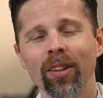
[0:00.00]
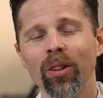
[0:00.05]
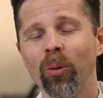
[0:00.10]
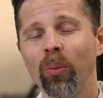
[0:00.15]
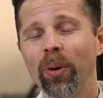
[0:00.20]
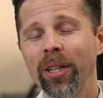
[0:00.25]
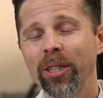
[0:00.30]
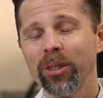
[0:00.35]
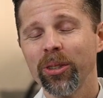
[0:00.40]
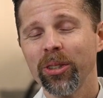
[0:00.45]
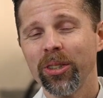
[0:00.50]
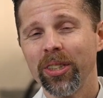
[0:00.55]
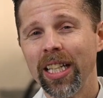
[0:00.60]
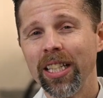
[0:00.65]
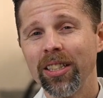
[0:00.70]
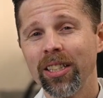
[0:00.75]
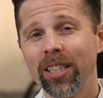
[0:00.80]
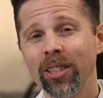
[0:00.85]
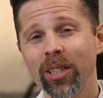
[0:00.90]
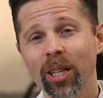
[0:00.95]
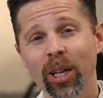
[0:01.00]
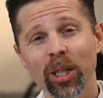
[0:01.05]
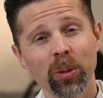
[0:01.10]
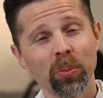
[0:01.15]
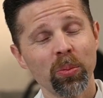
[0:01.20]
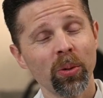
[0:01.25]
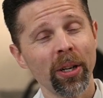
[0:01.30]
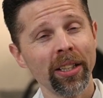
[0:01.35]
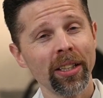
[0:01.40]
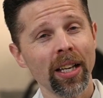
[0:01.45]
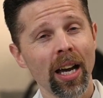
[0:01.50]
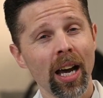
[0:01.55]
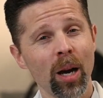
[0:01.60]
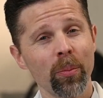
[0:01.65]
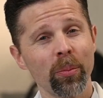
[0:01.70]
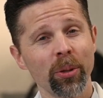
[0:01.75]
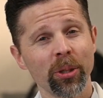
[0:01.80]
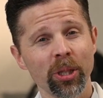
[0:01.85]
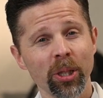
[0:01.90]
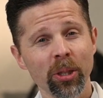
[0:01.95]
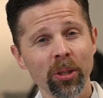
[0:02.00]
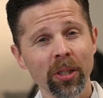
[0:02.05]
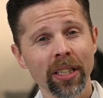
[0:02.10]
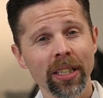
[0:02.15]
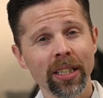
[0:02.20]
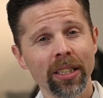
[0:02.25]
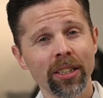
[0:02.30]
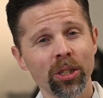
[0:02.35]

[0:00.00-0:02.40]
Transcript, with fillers: the winter season does bring the opportunity